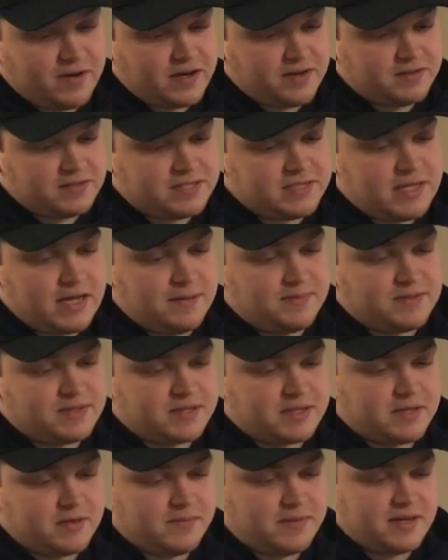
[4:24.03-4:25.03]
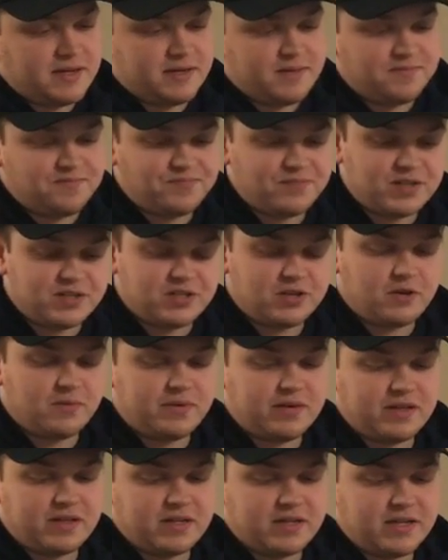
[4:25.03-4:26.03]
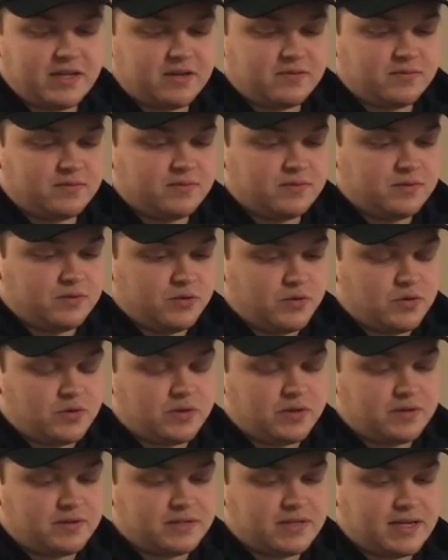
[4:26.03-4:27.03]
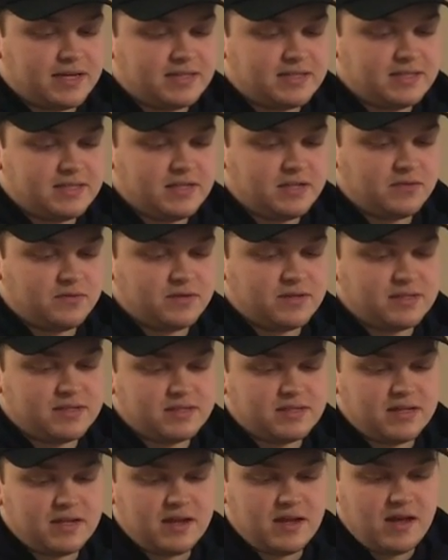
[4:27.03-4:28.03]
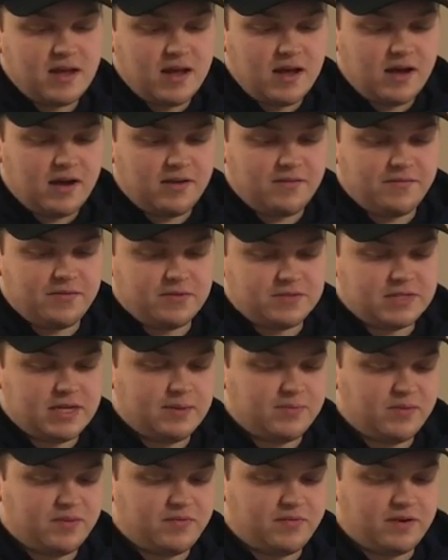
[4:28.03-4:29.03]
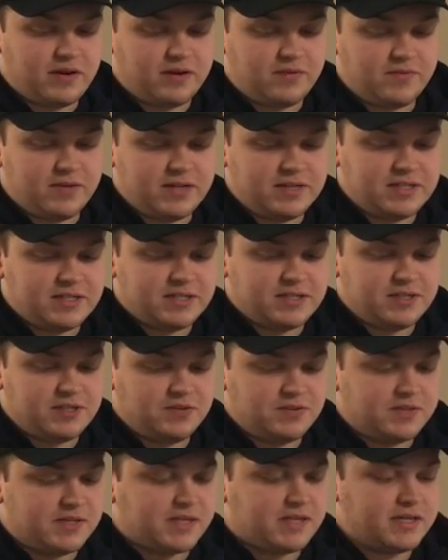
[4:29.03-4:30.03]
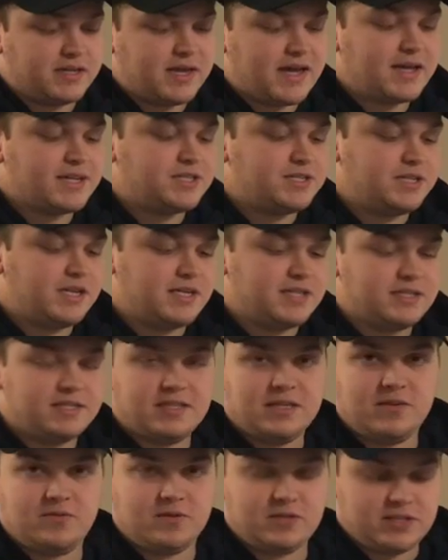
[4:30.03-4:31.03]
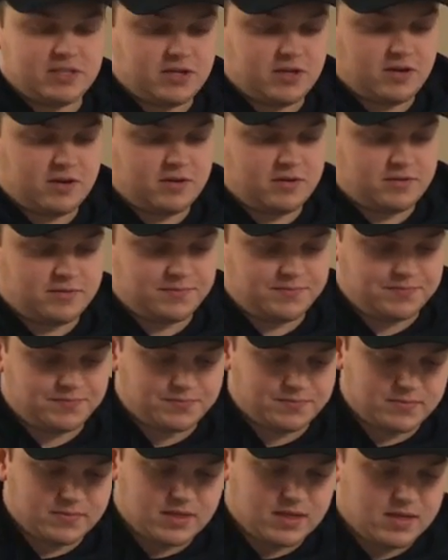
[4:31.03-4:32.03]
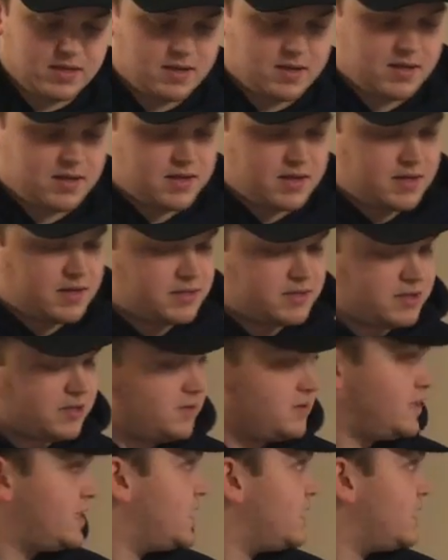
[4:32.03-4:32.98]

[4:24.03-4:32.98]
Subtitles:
final step is going to be determining the nucleotide sequence of those amplified regions using a next-gen sequencer. So to